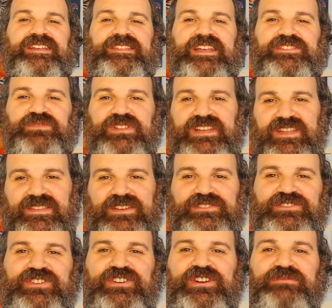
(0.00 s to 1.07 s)
and that's where they get their
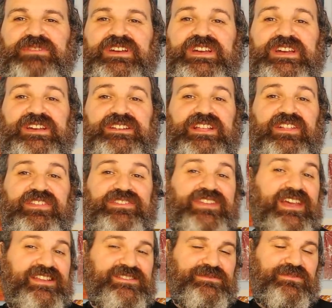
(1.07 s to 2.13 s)
term. Now, the
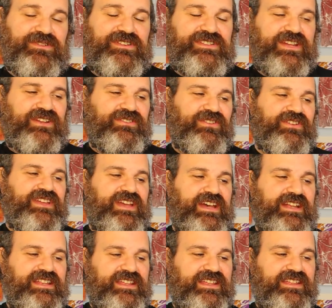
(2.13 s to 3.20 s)
next one we're going to take a look
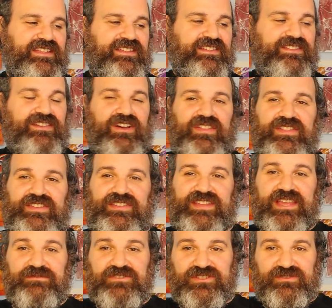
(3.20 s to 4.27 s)
at is on the
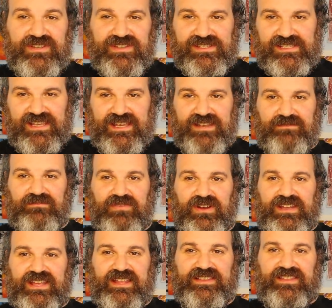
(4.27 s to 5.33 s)
same string set,
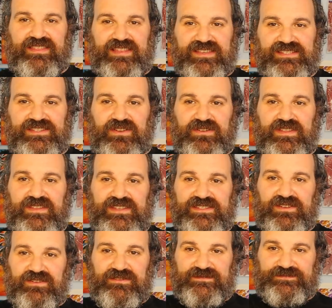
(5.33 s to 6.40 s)
but it's this note and this
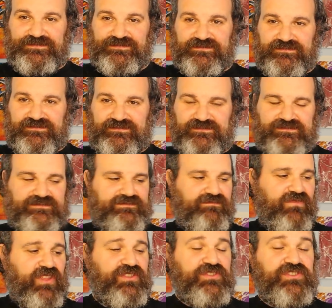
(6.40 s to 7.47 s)
note.
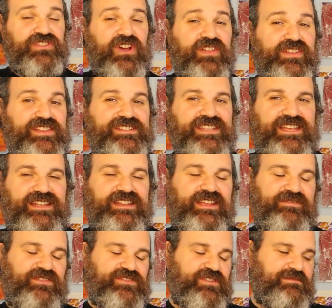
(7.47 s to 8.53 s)
You saw this in,
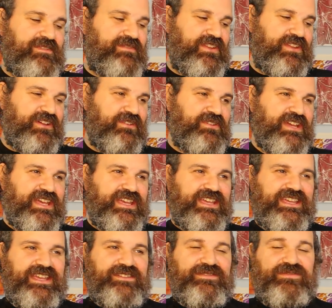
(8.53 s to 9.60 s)
if you saw my video,
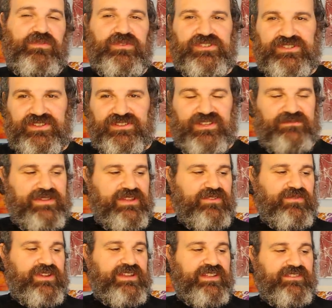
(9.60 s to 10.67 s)
in Fortunate Son by
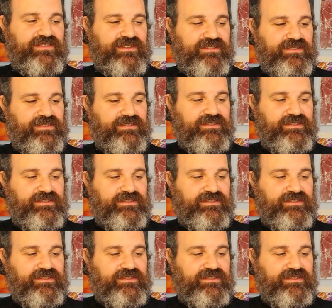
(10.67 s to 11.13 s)
Creedence, right?